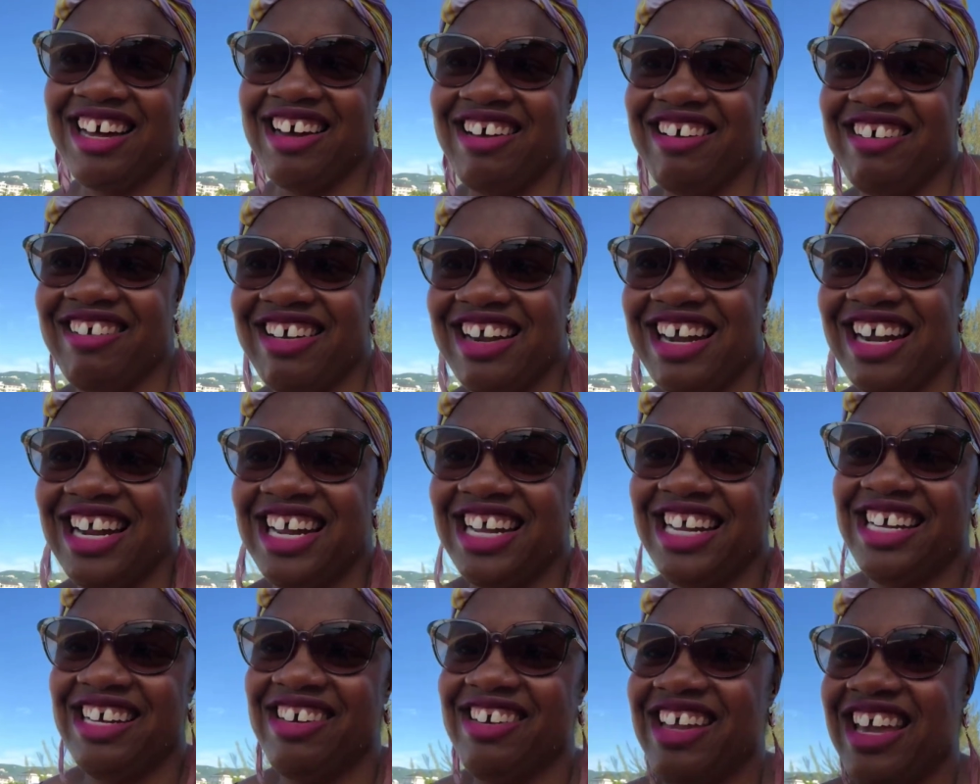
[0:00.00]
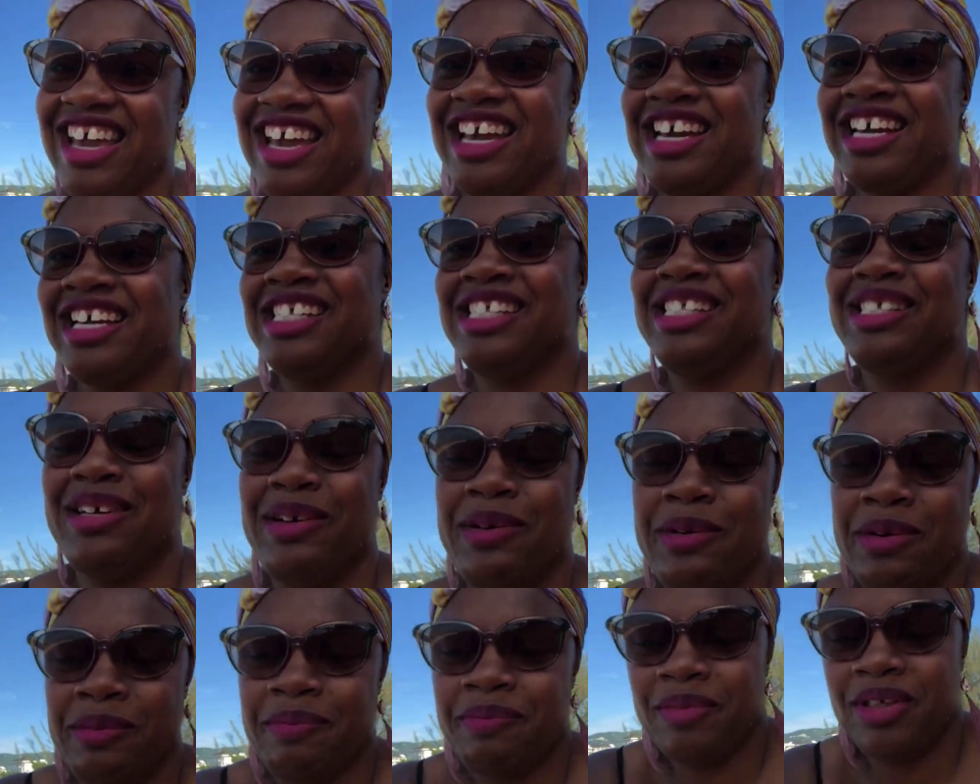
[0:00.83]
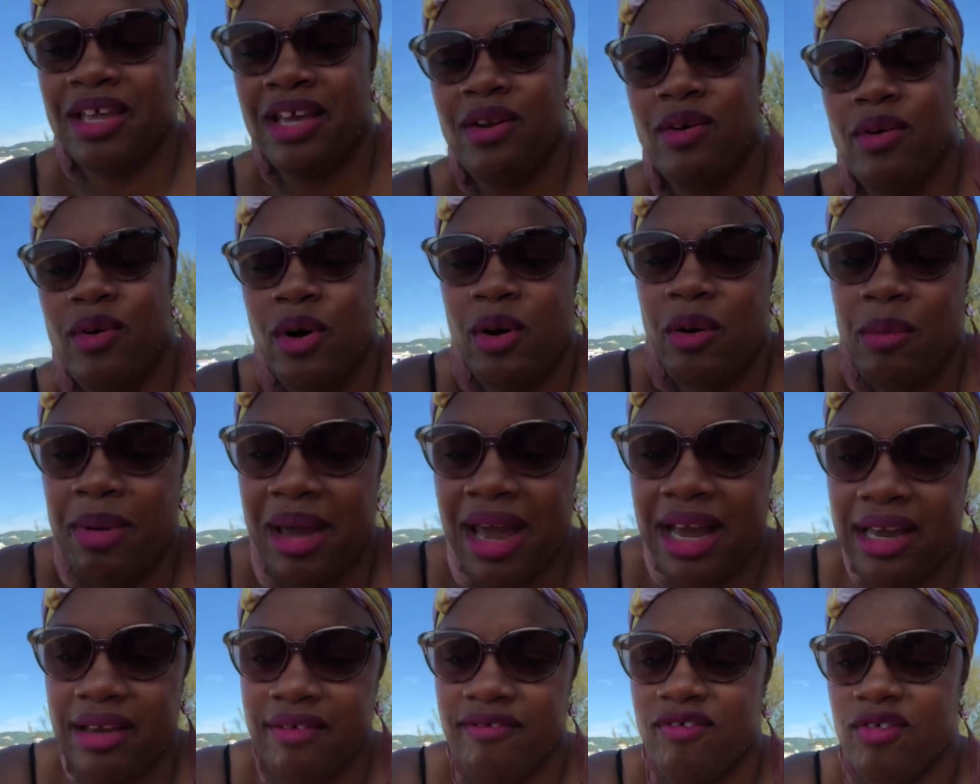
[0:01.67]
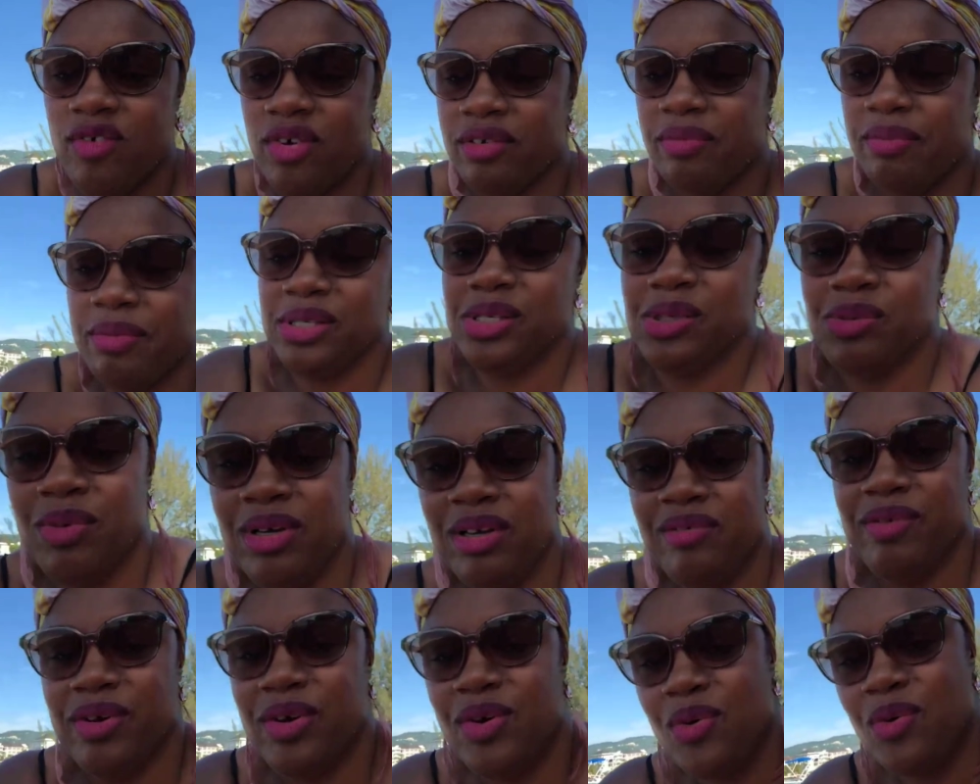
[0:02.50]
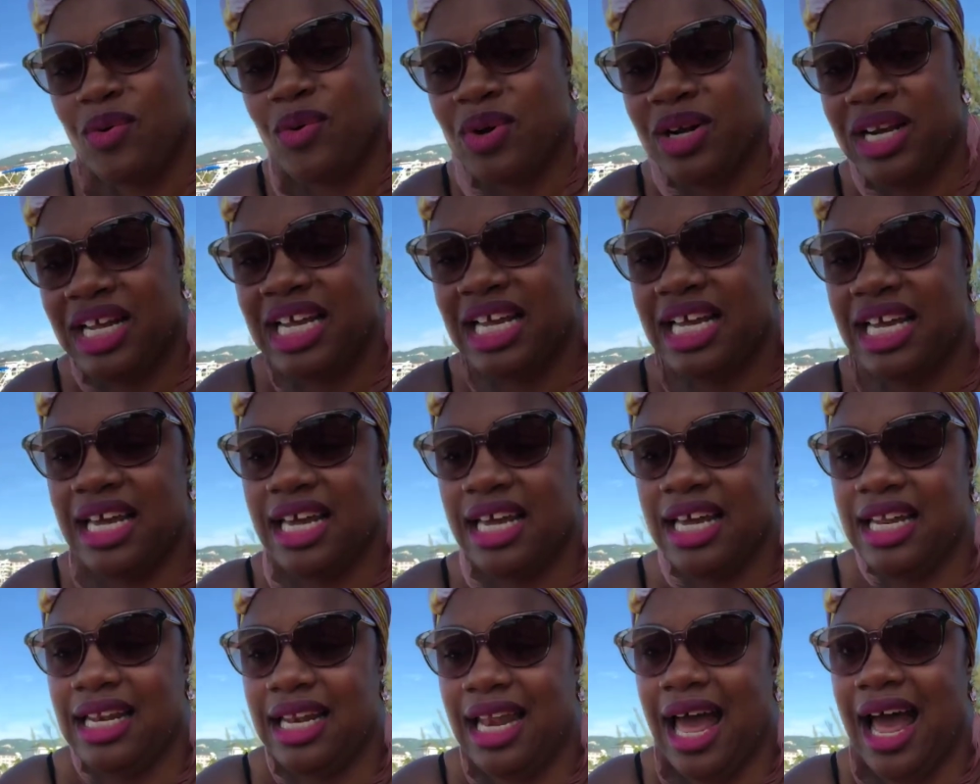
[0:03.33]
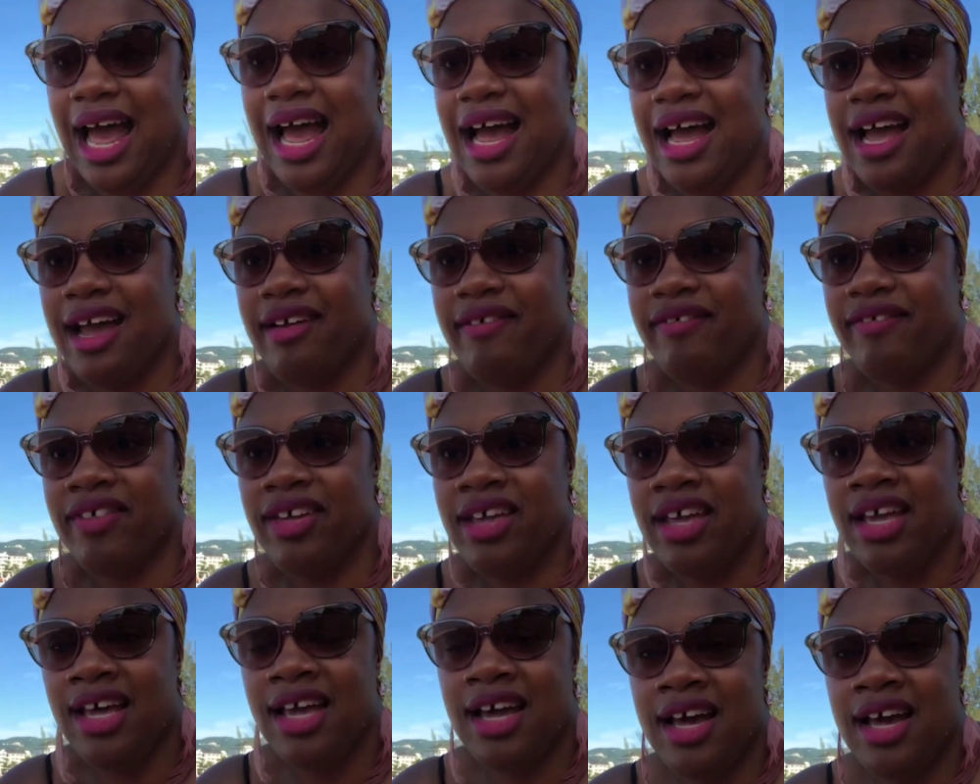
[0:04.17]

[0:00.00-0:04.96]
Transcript: All right. Okay. So it'll go back and forth between recording and live.